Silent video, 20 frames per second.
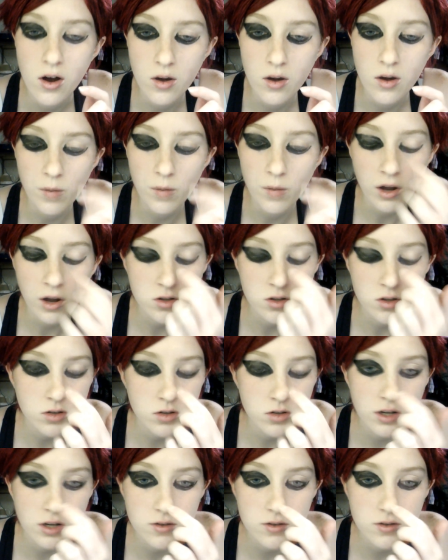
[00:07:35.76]
I also kind
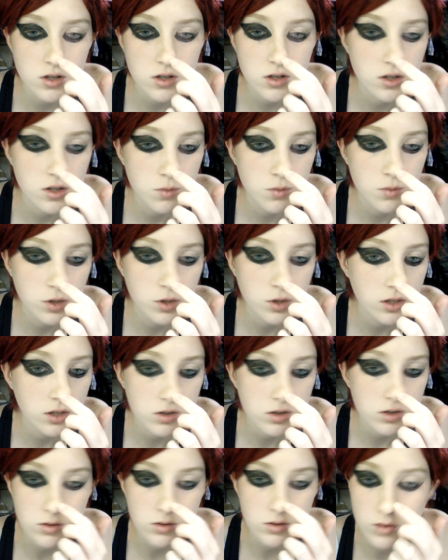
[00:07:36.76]
of start at the point,
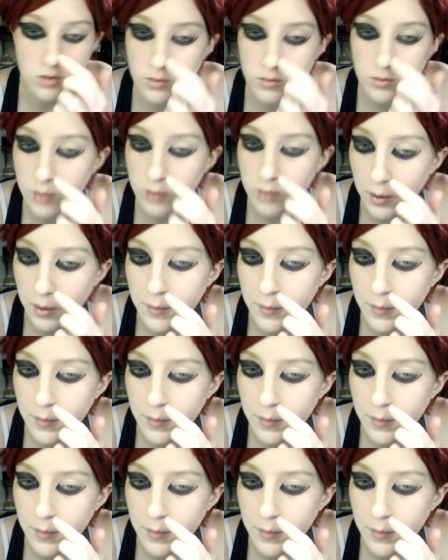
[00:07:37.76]
wrong way,